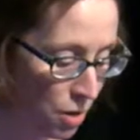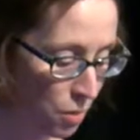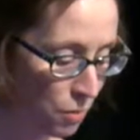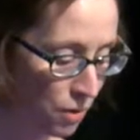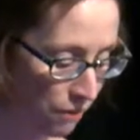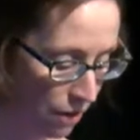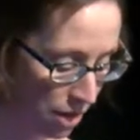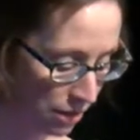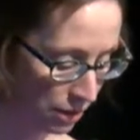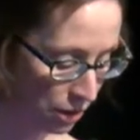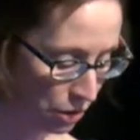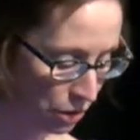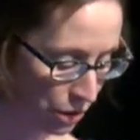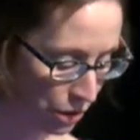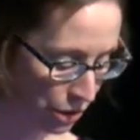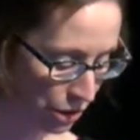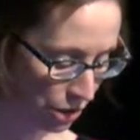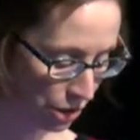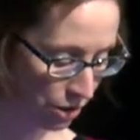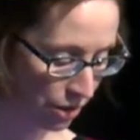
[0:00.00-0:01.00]
We've also
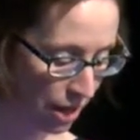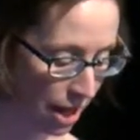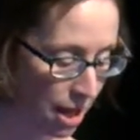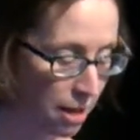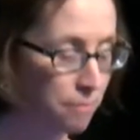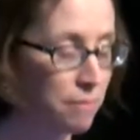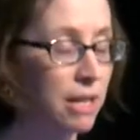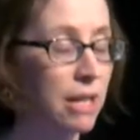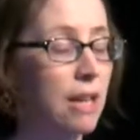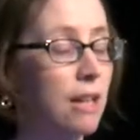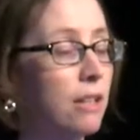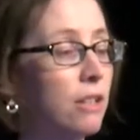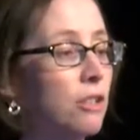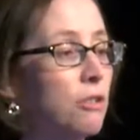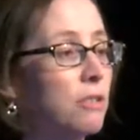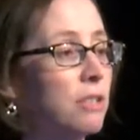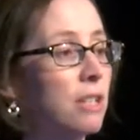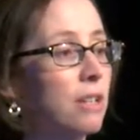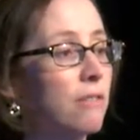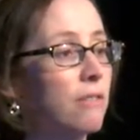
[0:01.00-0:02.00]
learned that making
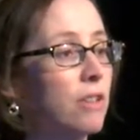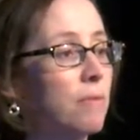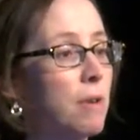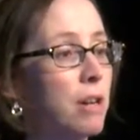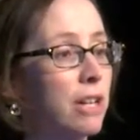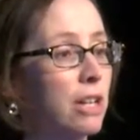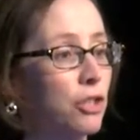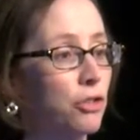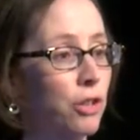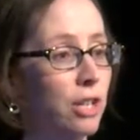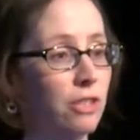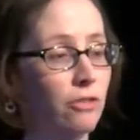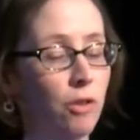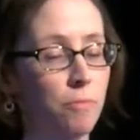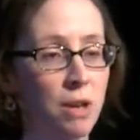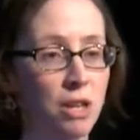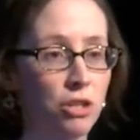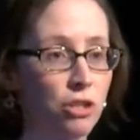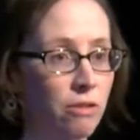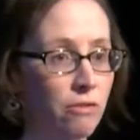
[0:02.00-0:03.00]
use of the market
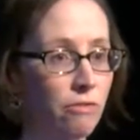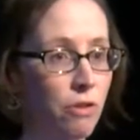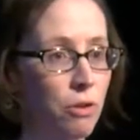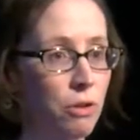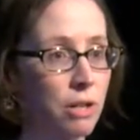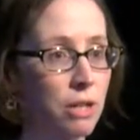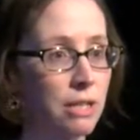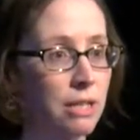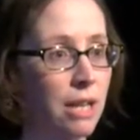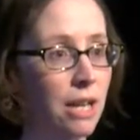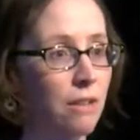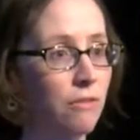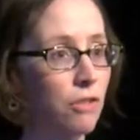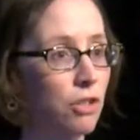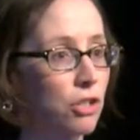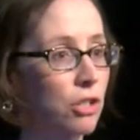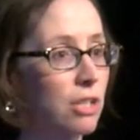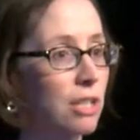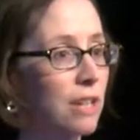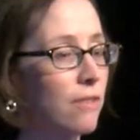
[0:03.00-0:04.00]
transformation focus that
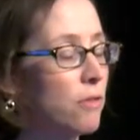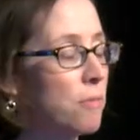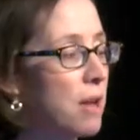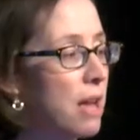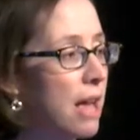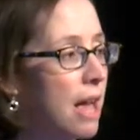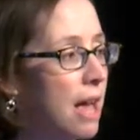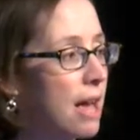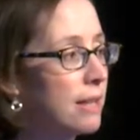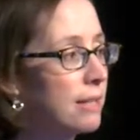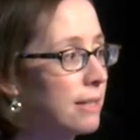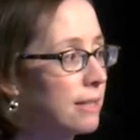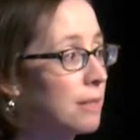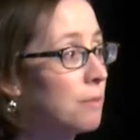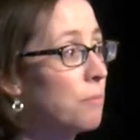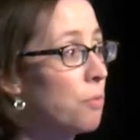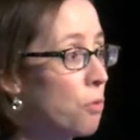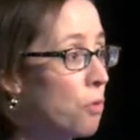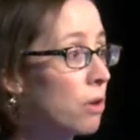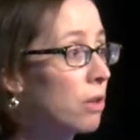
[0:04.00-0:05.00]
Efficiency Vermont has is
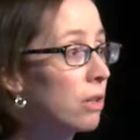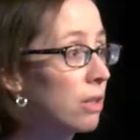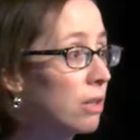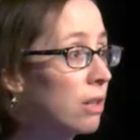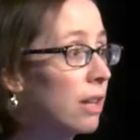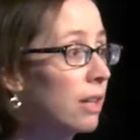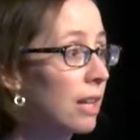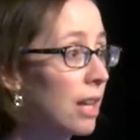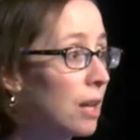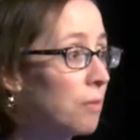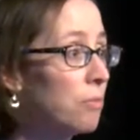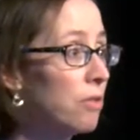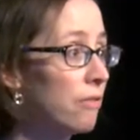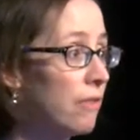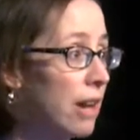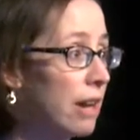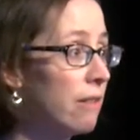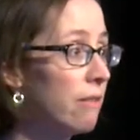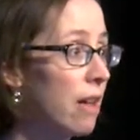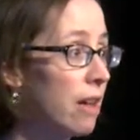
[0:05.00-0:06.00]
important and can
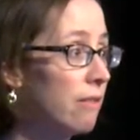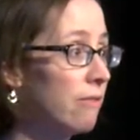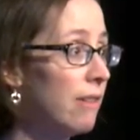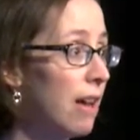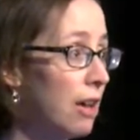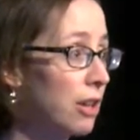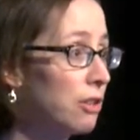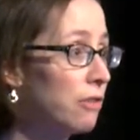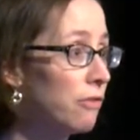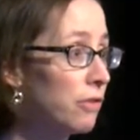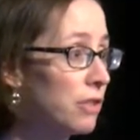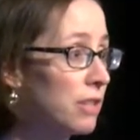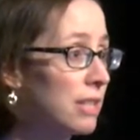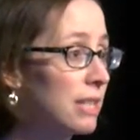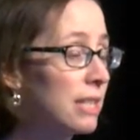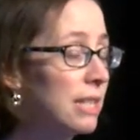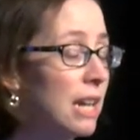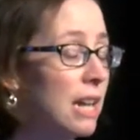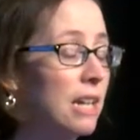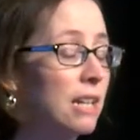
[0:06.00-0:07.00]
provide a lot of value for the
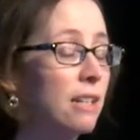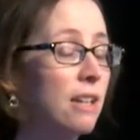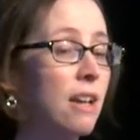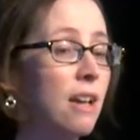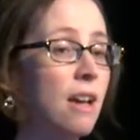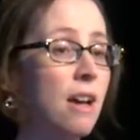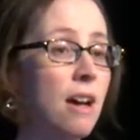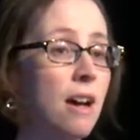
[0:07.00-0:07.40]
state.